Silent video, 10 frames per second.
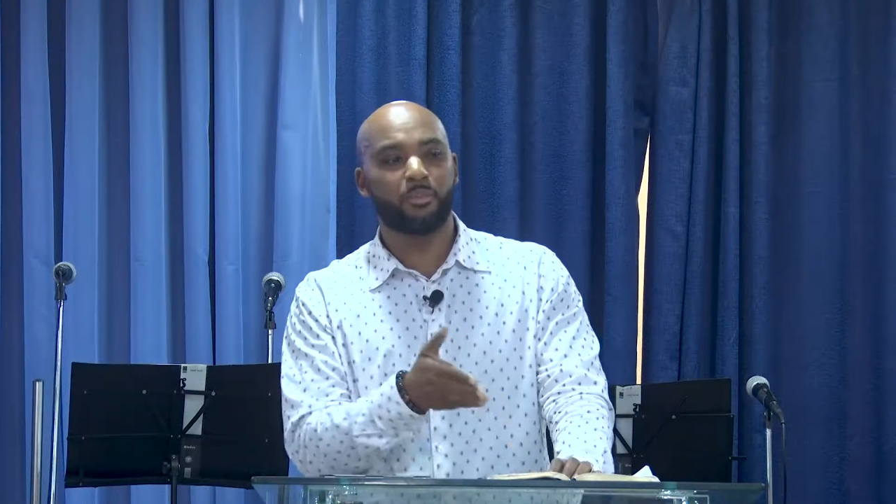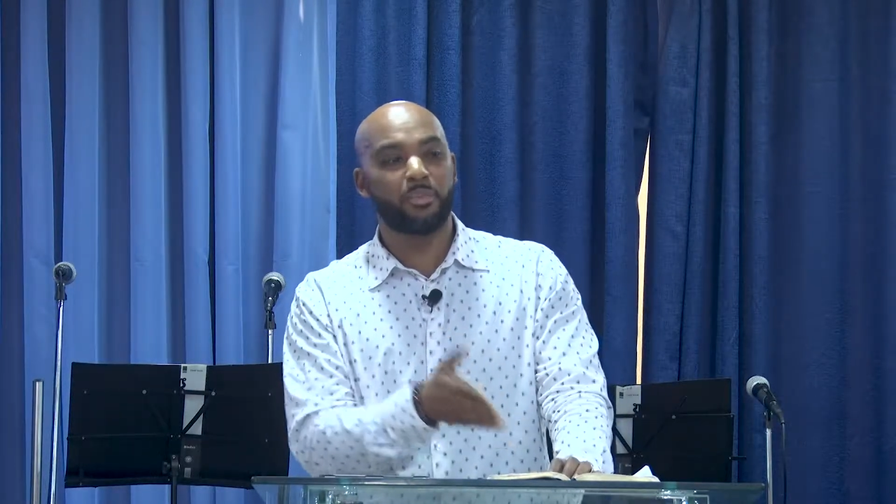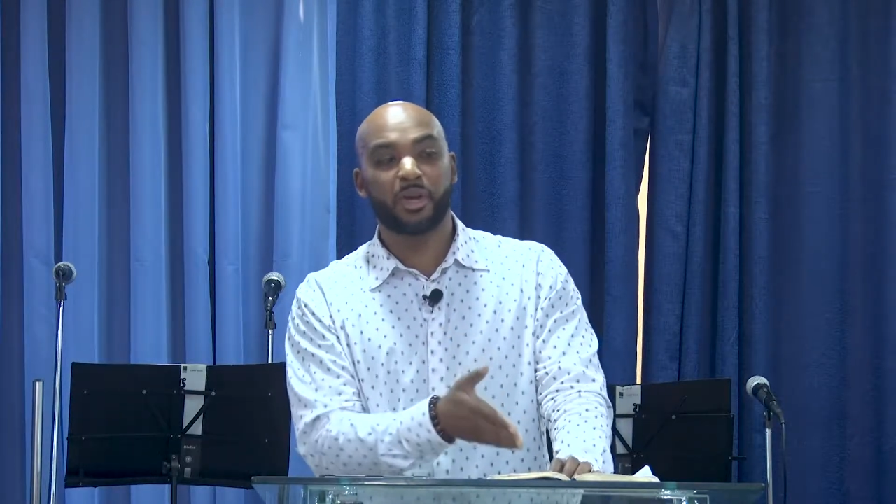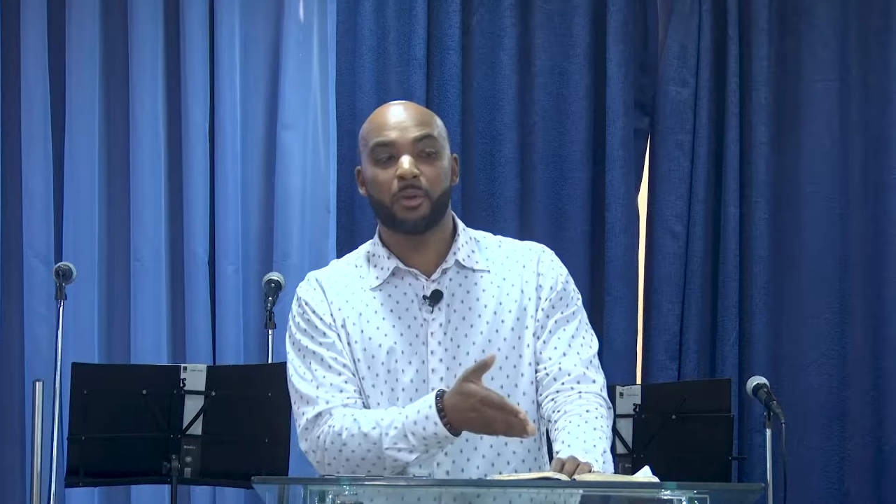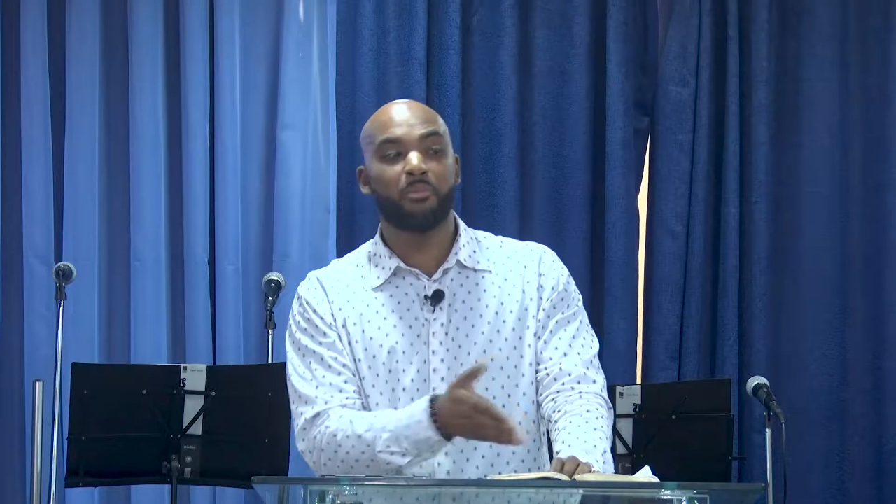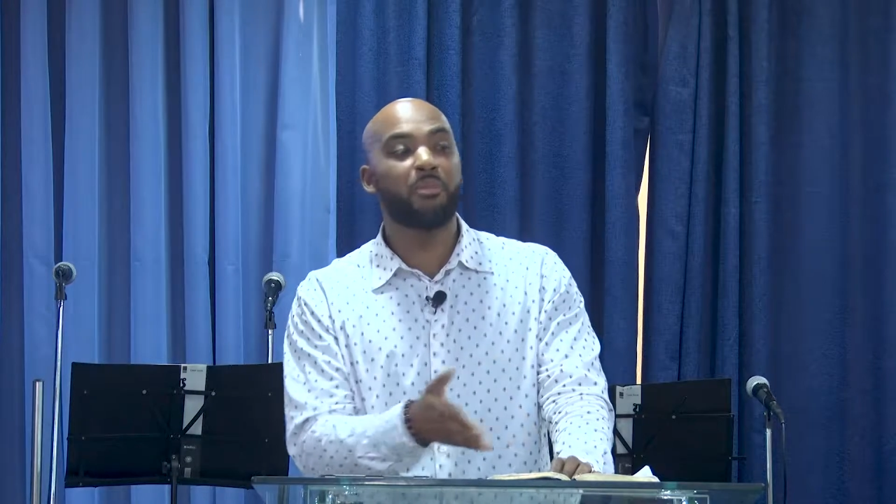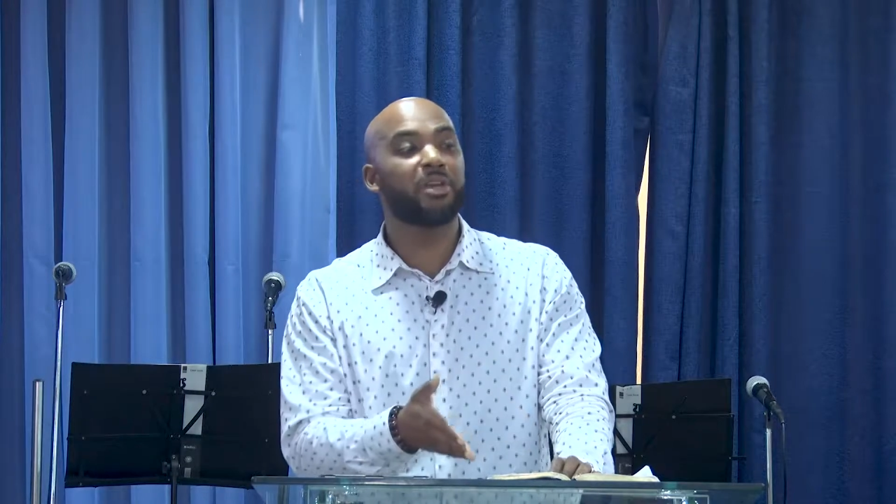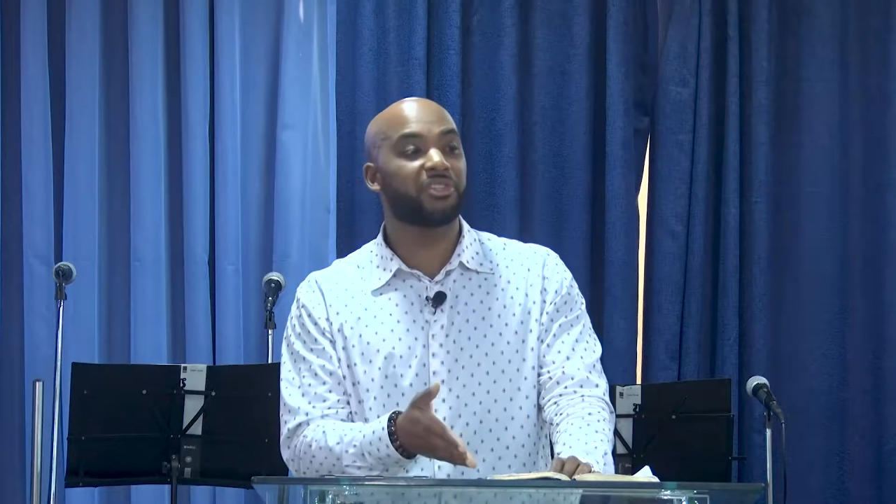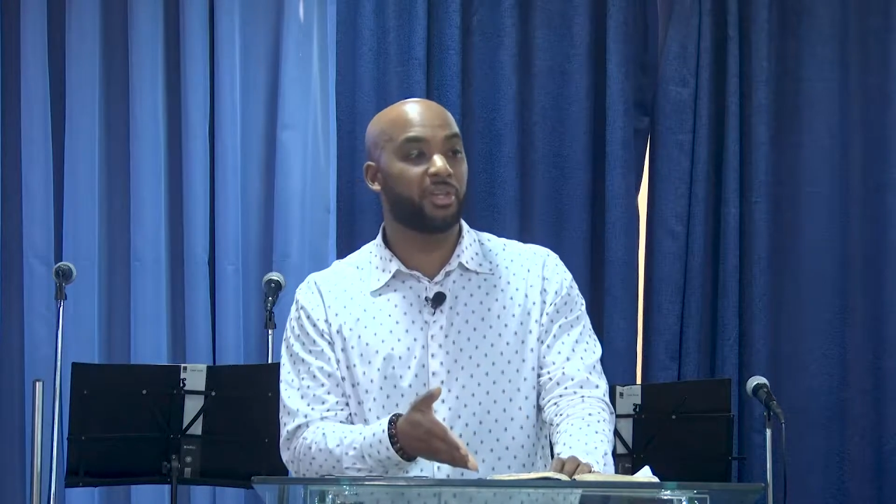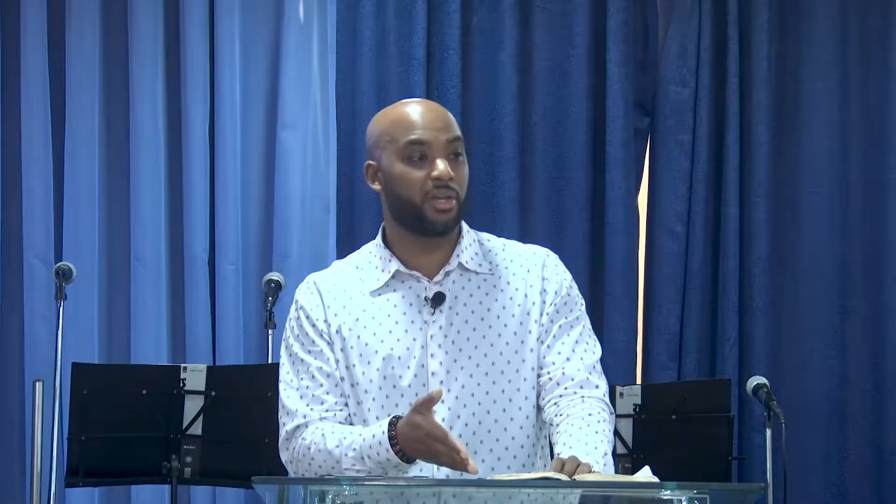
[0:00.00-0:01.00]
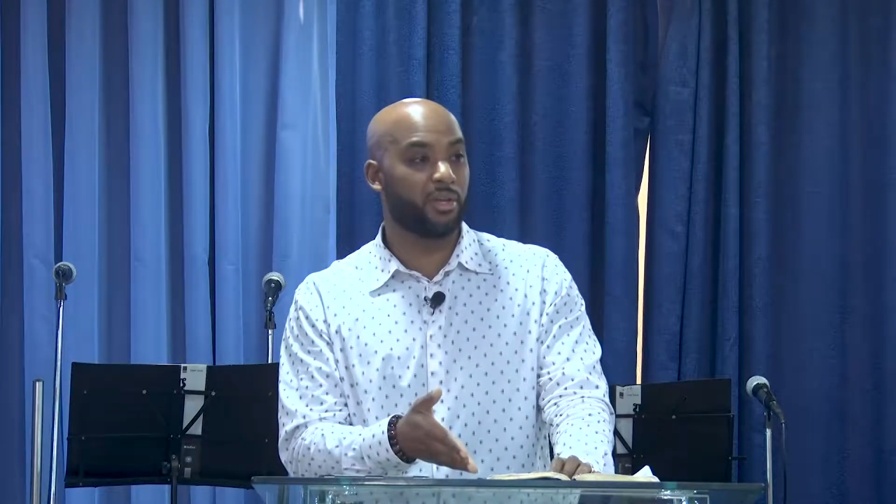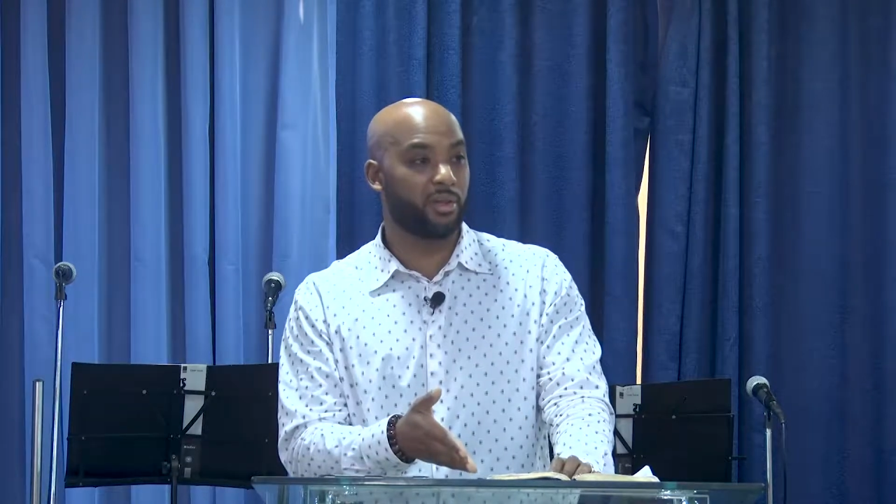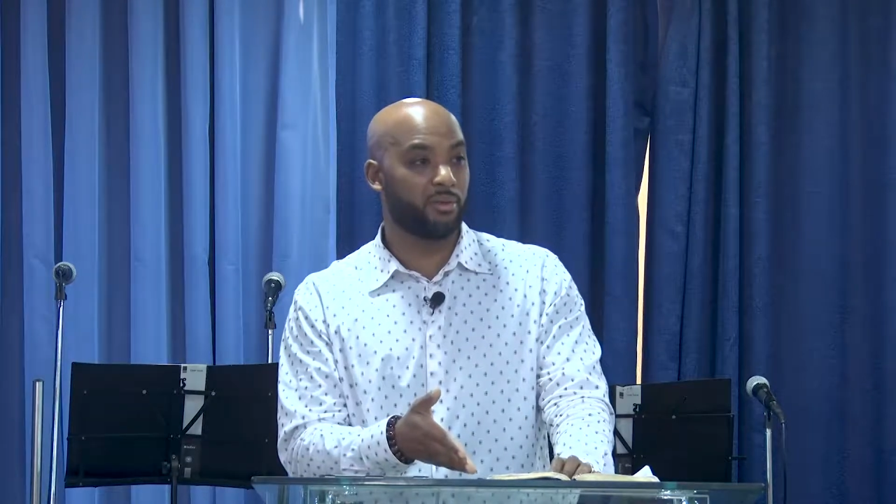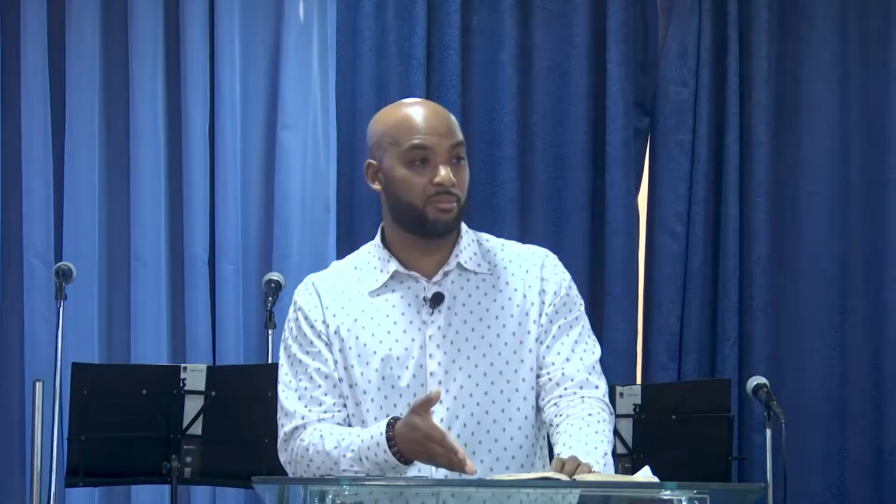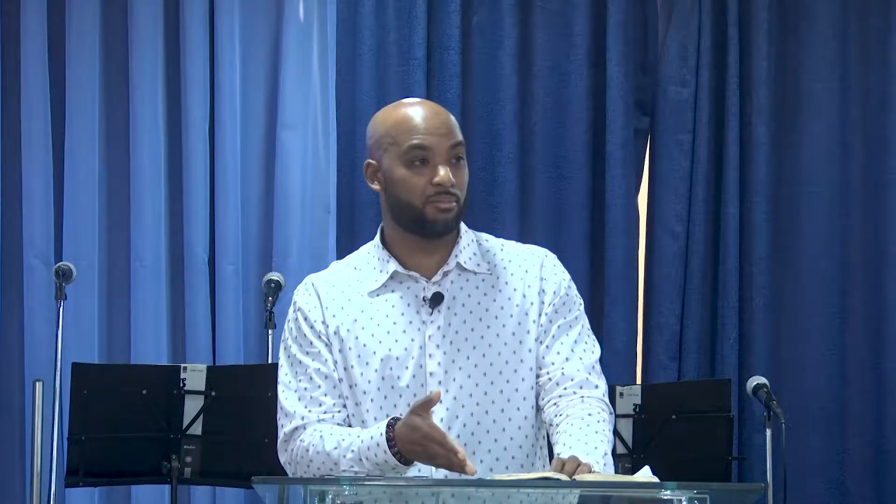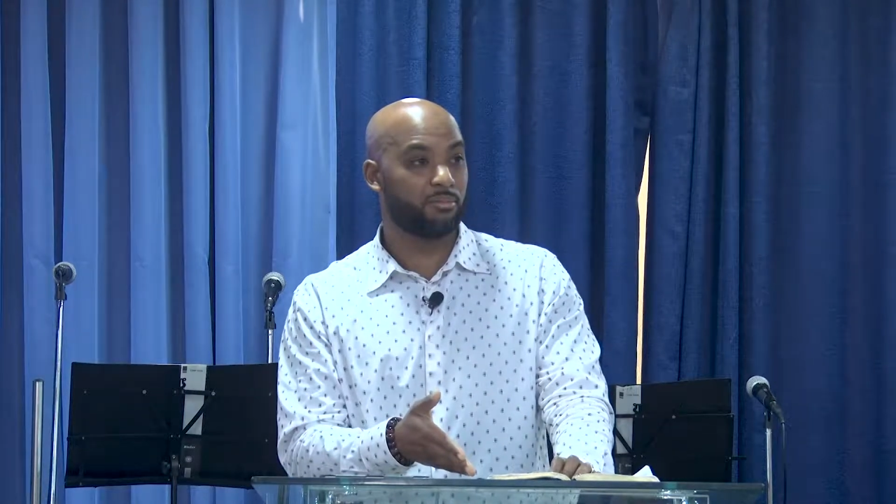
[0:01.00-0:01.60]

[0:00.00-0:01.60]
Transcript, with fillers: commissioning them